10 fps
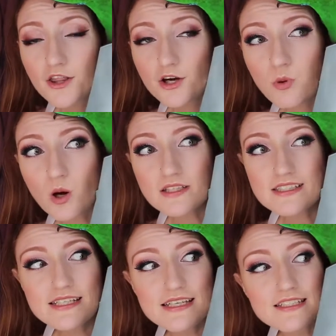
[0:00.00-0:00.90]
The
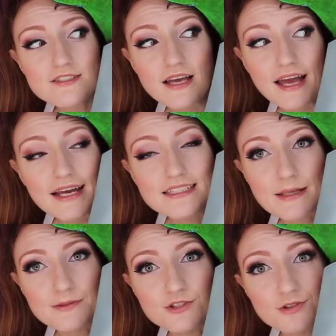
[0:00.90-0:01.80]
quality is
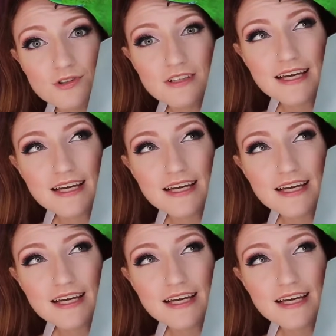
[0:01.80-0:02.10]
exceptional.